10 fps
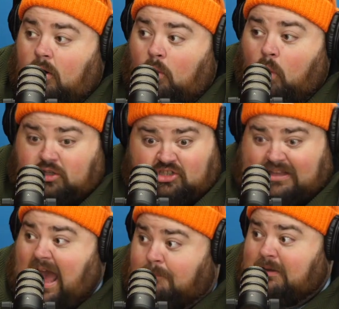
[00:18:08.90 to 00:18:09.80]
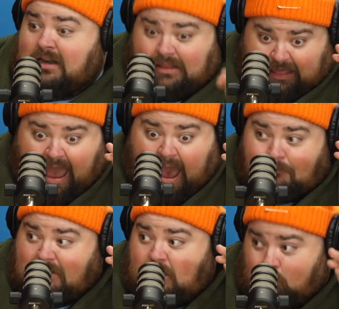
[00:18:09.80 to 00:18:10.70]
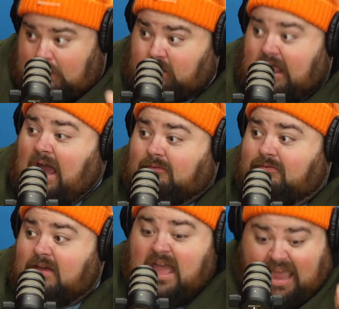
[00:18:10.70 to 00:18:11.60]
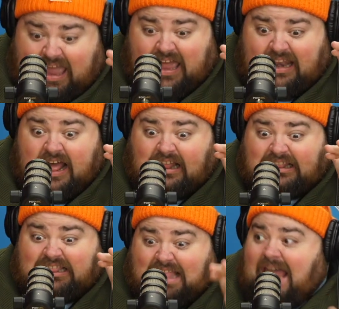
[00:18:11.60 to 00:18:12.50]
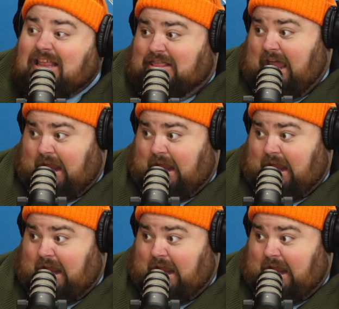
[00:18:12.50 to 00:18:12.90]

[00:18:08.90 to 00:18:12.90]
what just happened in real life. It laid